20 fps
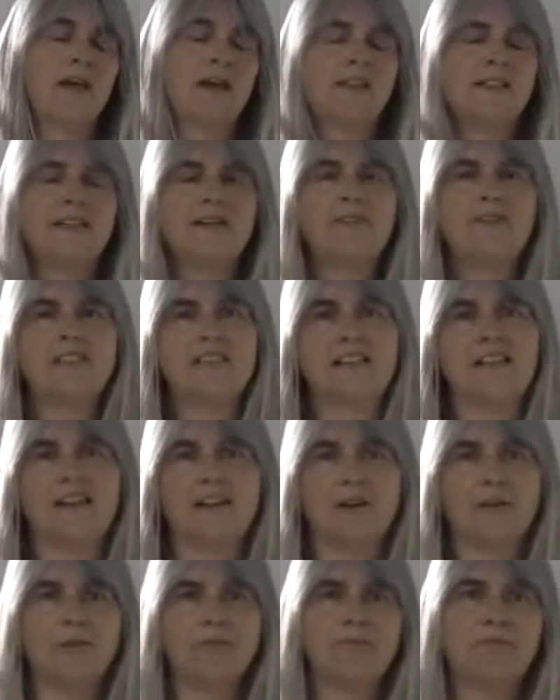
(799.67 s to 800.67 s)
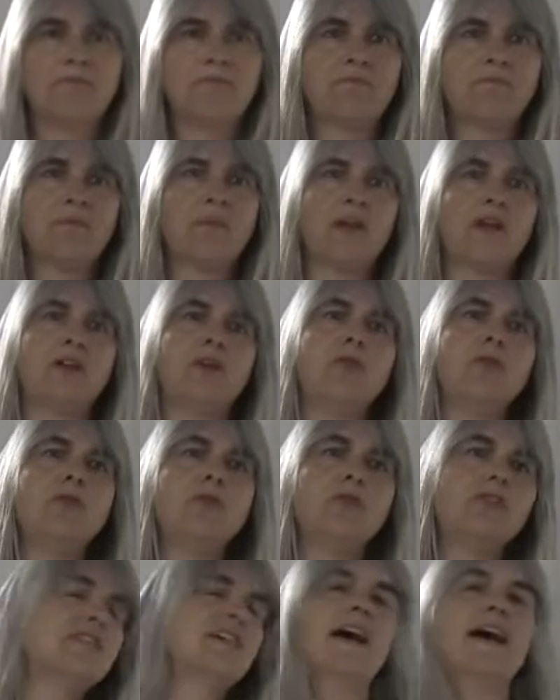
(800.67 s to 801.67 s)
Seriously though, you
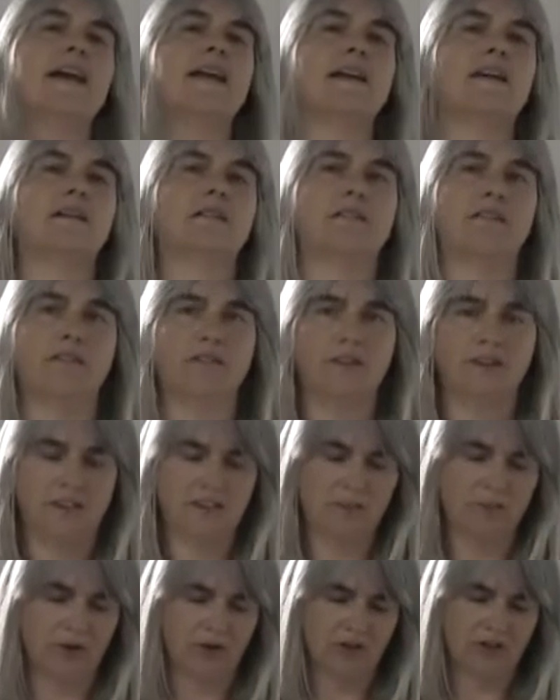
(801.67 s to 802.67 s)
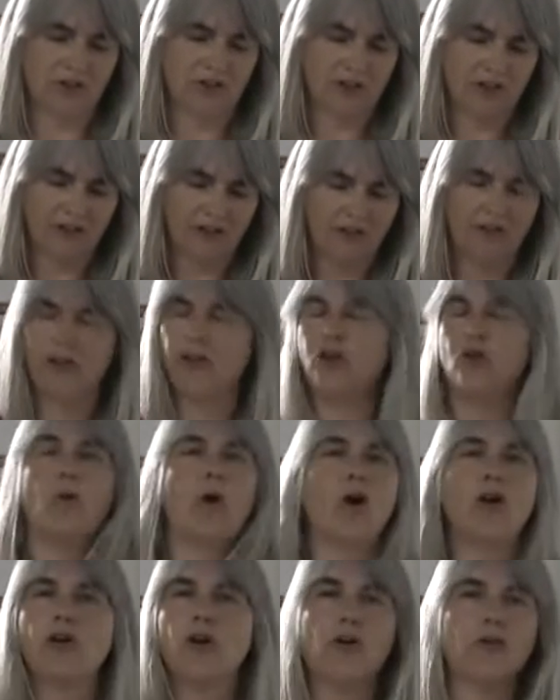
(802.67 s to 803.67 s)
could take the 30 bucks that you
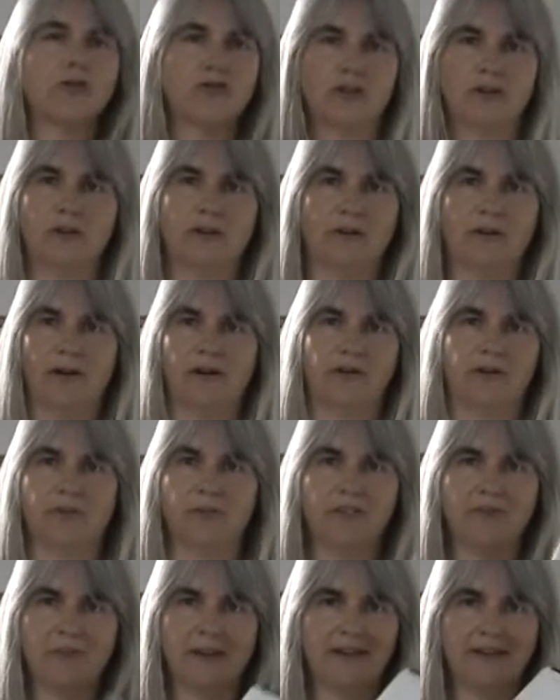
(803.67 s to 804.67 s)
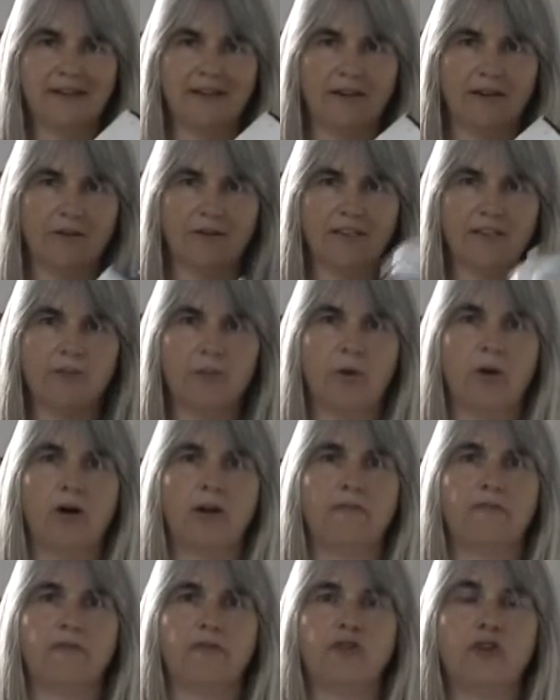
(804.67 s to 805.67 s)
are not going to be spending on this
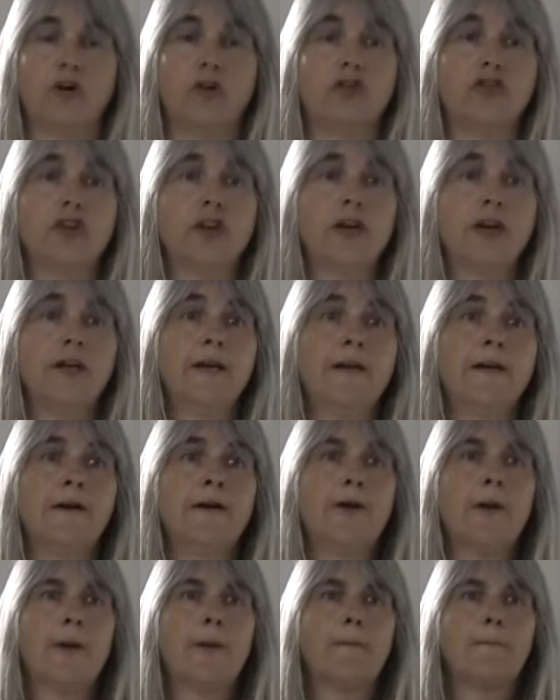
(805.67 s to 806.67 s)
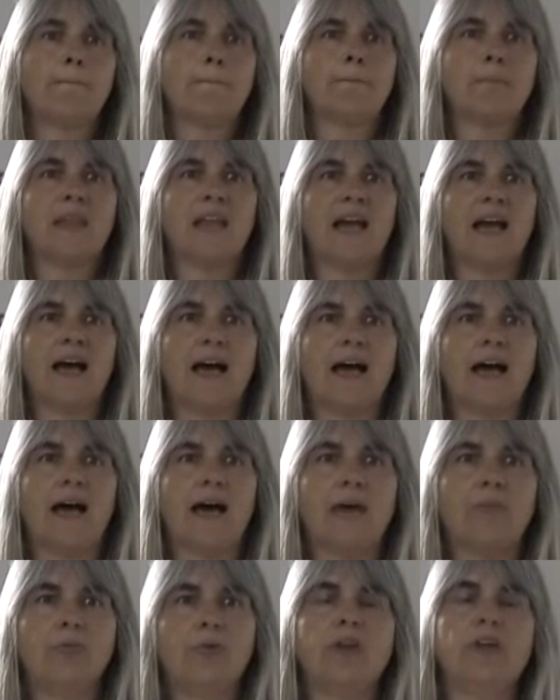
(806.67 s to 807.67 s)
pile of tosh
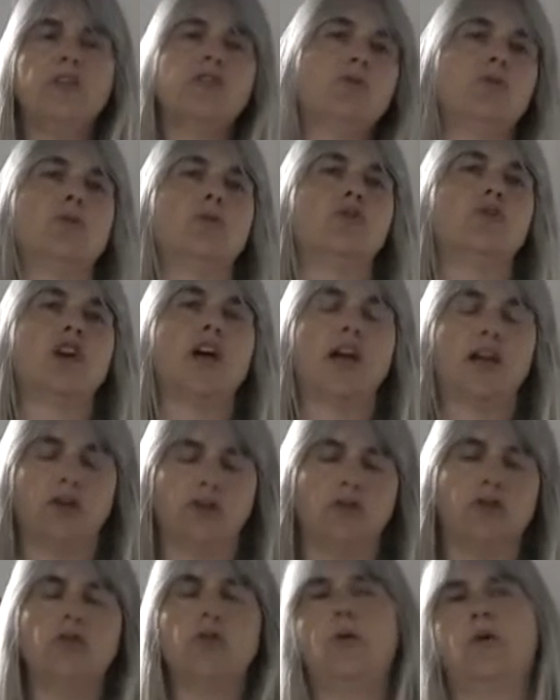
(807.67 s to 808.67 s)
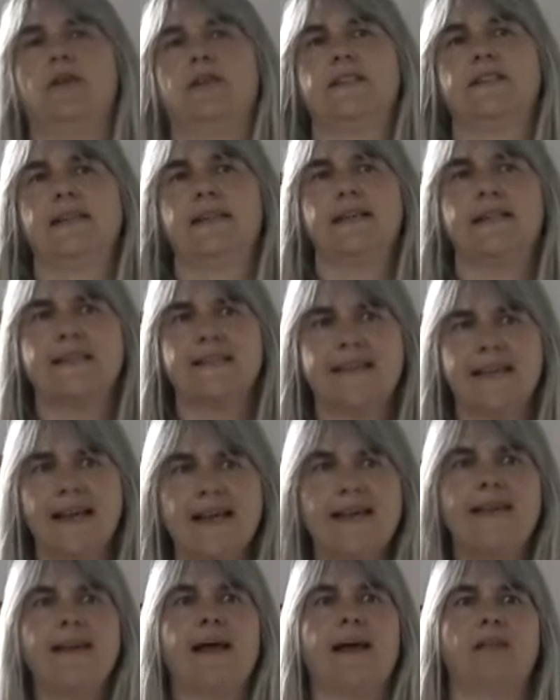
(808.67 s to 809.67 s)
and put it towards a good quality
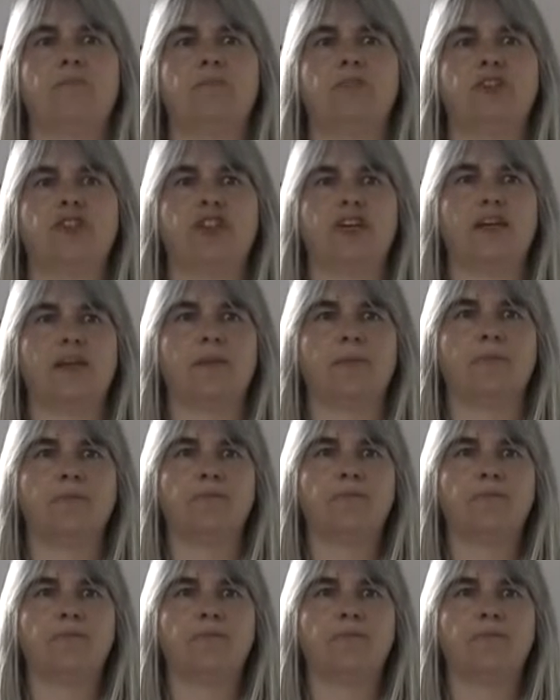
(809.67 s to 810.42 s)
second-hand machine.